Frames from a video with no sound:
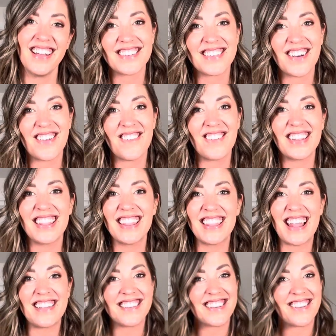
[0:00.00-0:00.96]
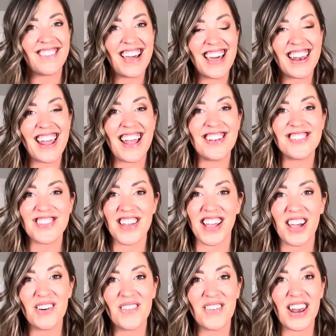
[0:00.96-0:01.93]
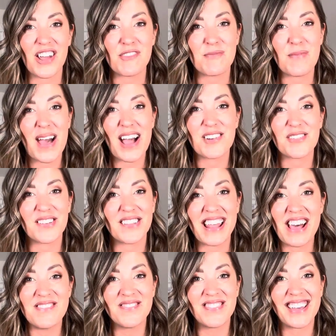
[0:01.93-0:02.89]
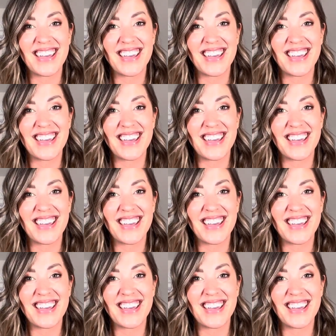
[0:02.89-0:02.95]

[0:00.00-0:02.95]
So let's go ahead and check out what I've packed for them.